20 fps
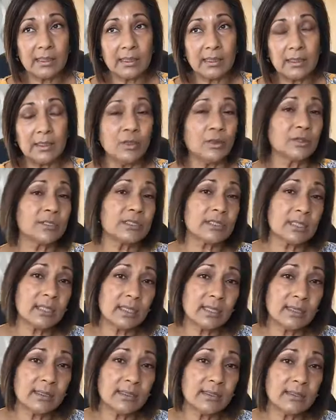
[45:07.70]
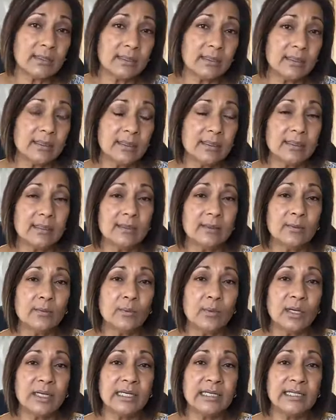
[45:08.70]
your son and
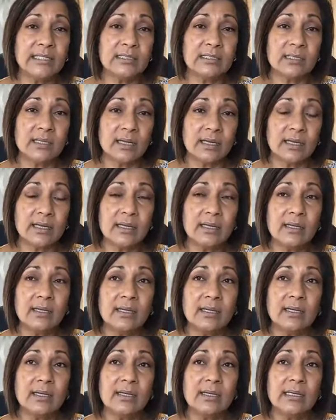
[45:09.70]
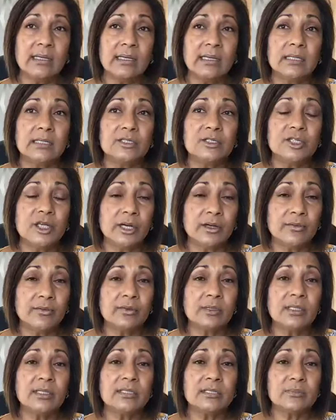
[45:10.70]
what he's like,
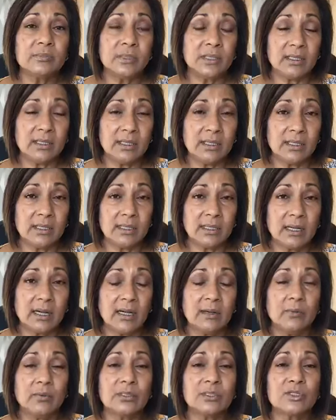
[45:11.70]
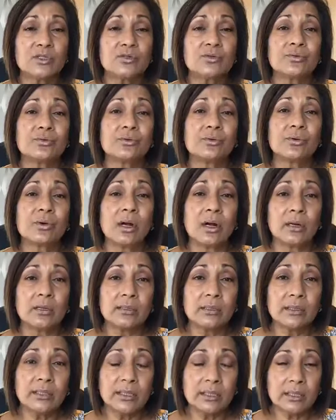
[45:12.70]
generally speaking, I would
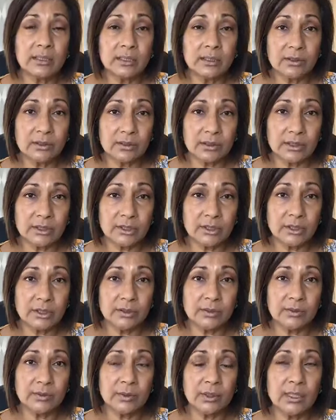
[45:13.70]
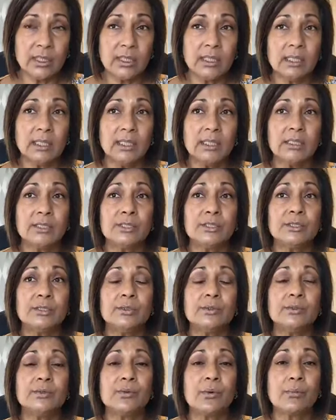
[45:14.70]
strongly encourage you
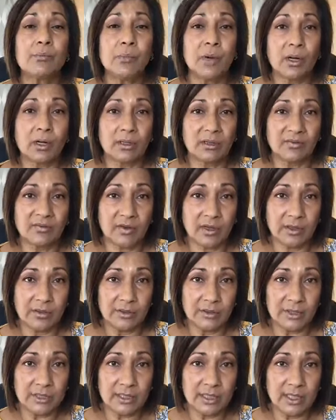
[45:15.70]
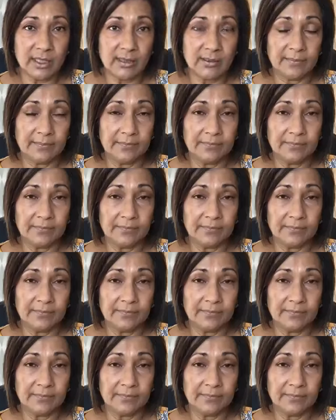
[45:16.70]
to mark Father's Day.